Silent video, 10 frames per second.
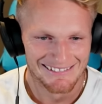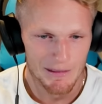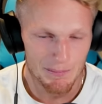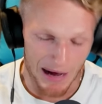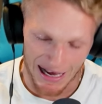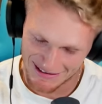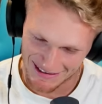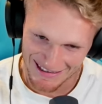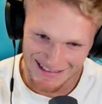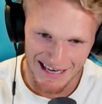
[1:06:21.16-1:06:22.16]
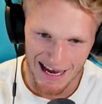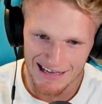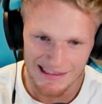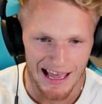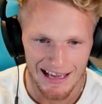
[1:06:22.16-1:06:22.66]
but in
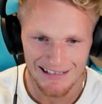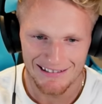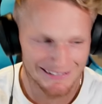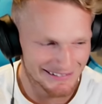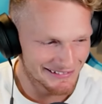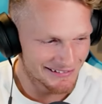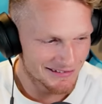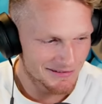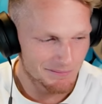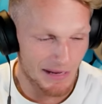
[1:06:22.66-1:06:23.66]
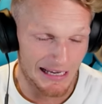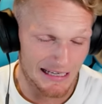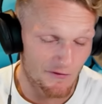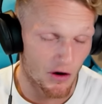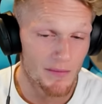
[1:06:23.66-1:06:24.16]
saying that, mate,
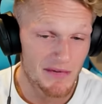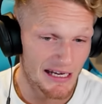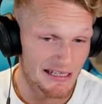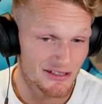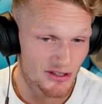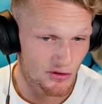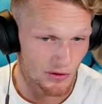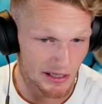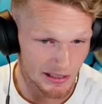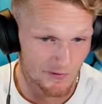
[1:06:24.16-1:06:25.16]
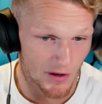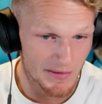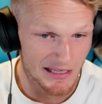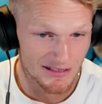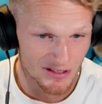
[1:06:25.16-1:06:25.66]
if I'm getting screens
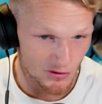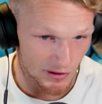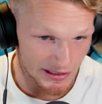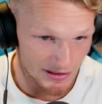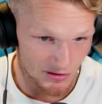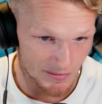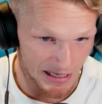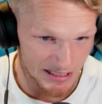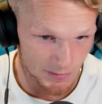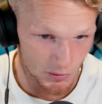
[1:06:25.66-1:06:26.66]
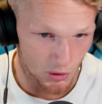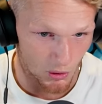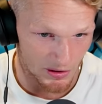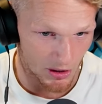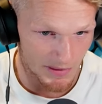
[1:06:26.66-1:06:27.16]
on the basketball
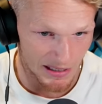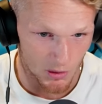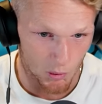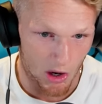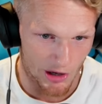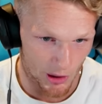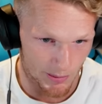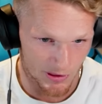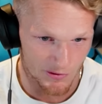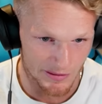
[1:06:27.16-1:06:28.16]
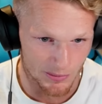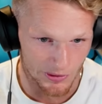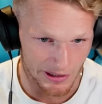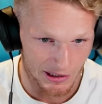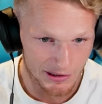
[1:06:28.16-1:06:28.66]
court and I'm getting a wide open 3-pointer,